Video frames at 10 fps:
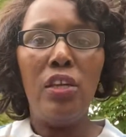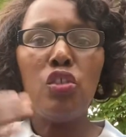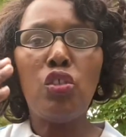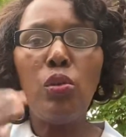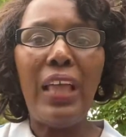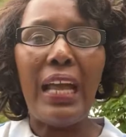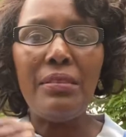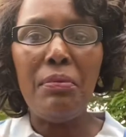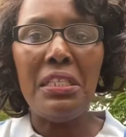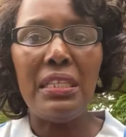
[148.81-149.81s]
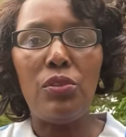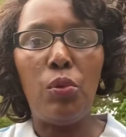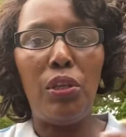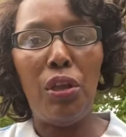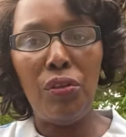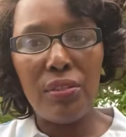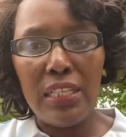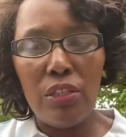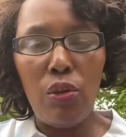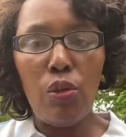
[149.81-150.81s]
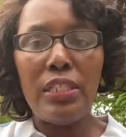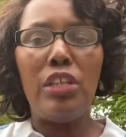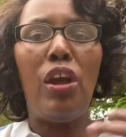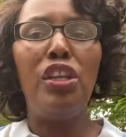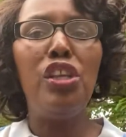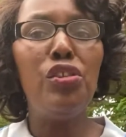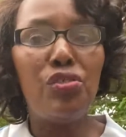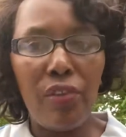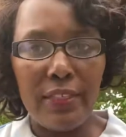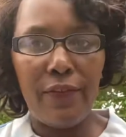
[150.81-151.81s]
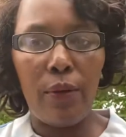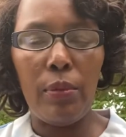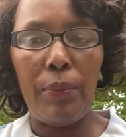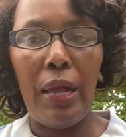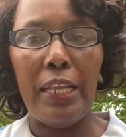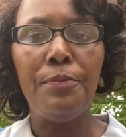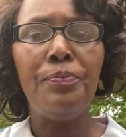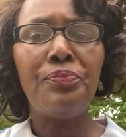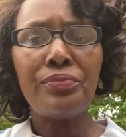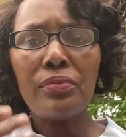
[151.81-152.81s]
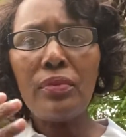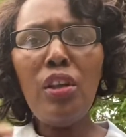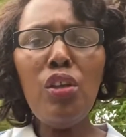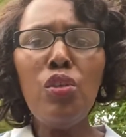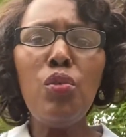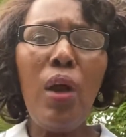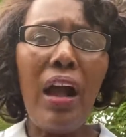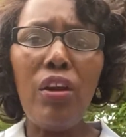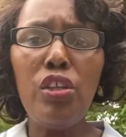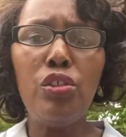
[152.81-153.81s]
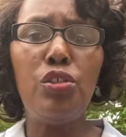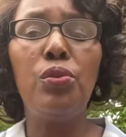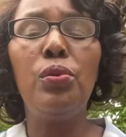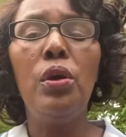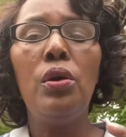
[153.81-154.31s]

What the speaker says: So that means that when you're losing your nutrients from the body, you are going to